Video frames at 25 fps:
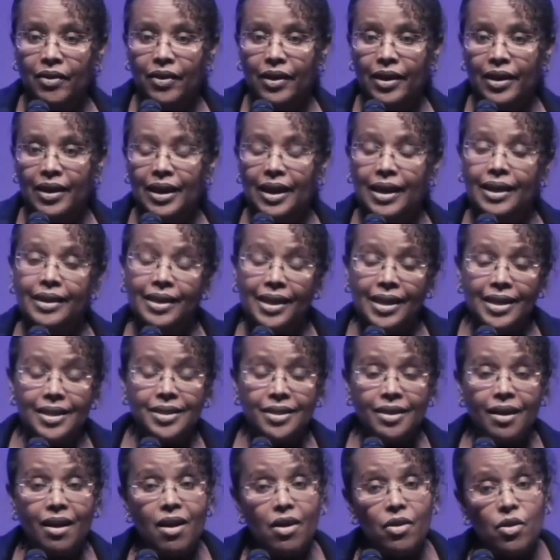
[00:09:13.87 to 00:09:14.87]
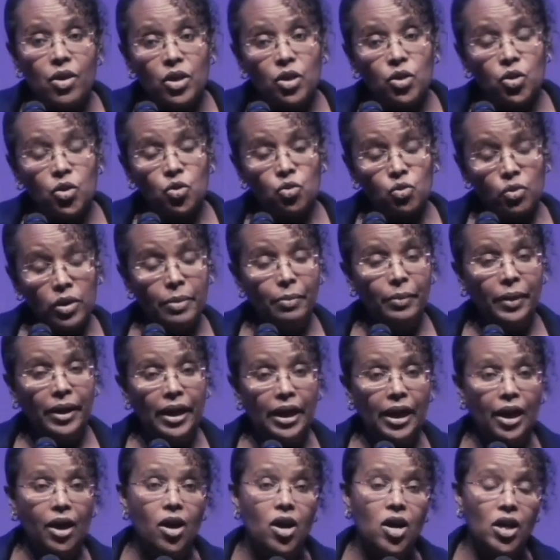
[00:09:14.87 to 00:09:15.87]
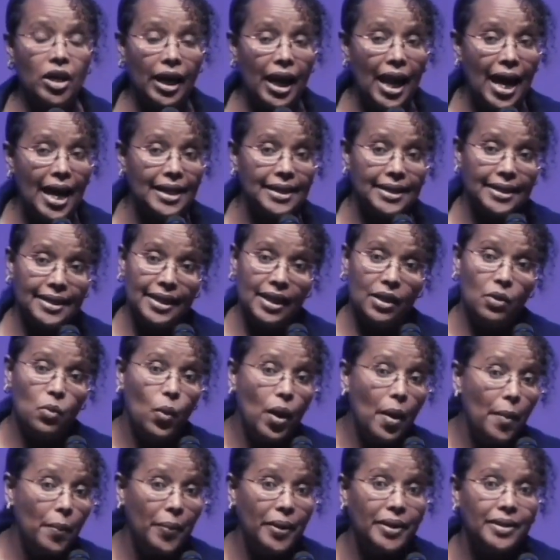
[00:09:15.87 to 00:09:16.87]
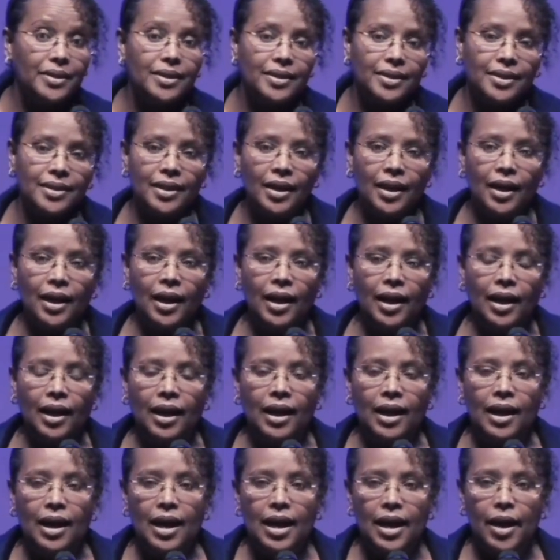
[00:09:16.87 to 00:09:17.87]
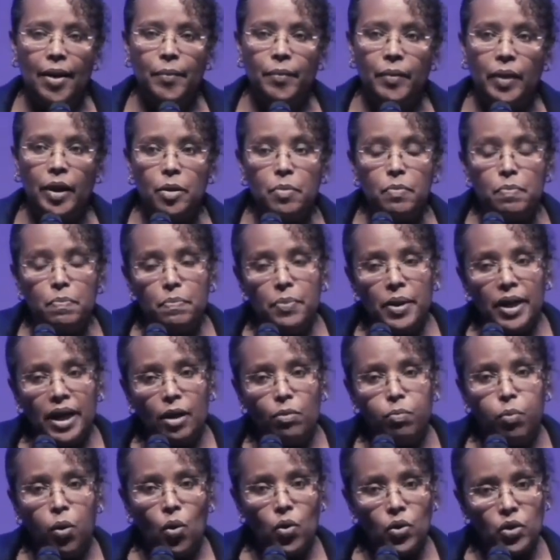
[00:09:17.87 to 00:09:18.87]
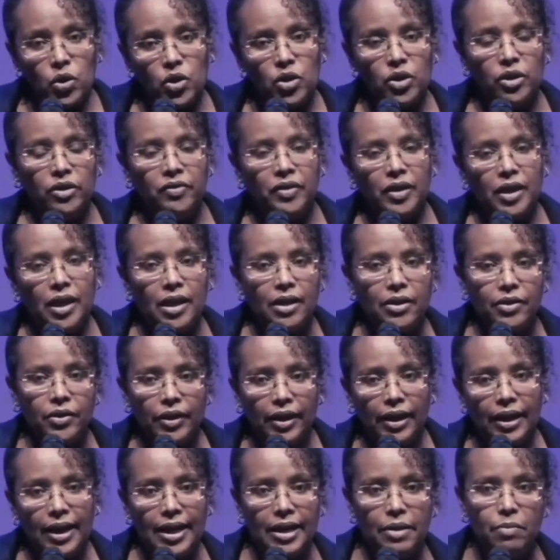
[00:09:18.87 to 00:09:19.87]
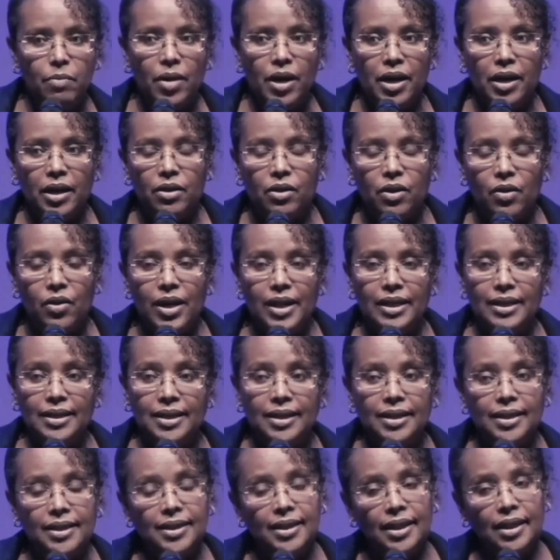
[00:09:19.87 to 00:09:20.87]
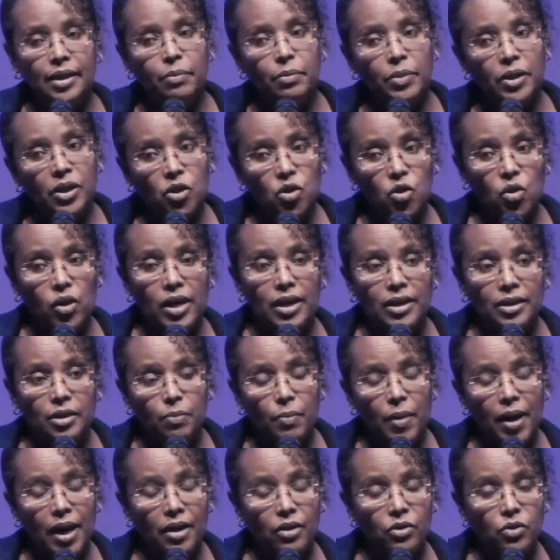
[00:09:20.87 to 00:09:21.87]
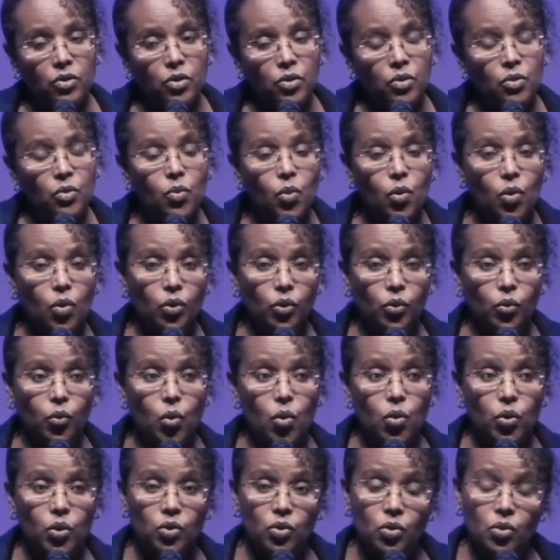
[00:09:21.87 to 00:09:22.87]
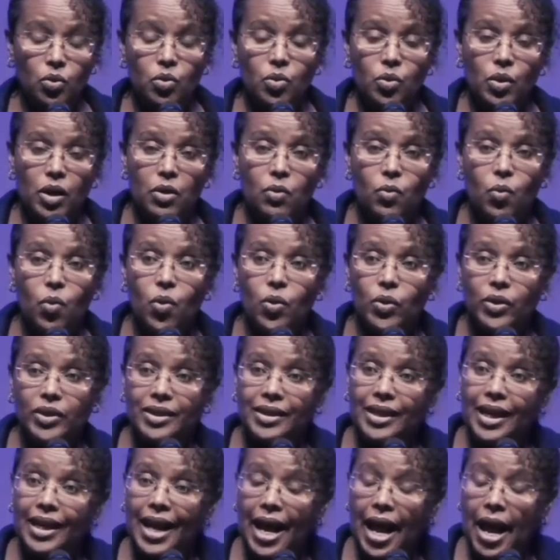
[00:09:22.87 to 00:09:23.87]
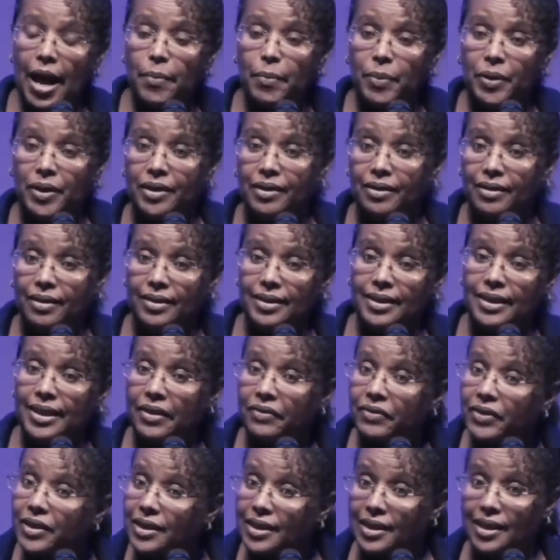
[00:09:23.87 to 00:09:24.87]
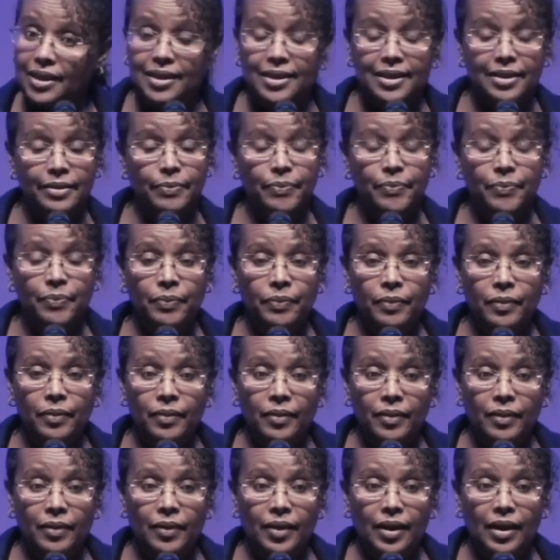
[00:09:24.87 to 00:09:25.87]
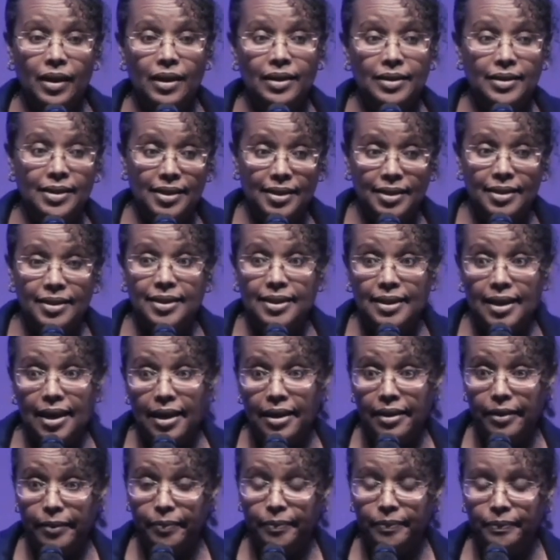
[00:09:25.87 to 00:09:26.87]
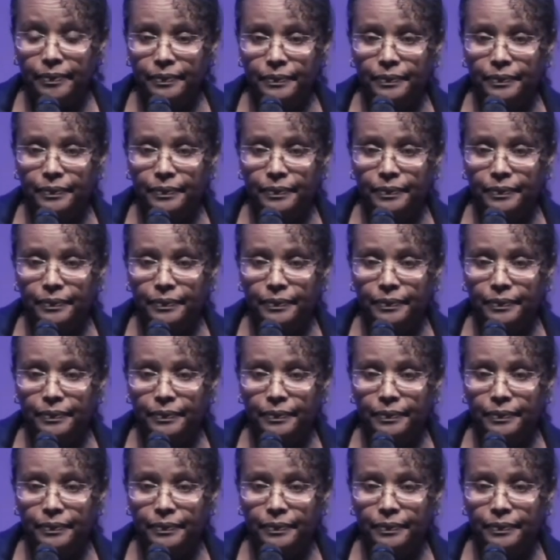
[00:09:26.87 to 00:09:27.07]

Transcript: Right? And these are extremely long lasting weapons. Um, a big portion of the current landmine crisis can be traced back to World War II and wars that happened in the 70s and since then.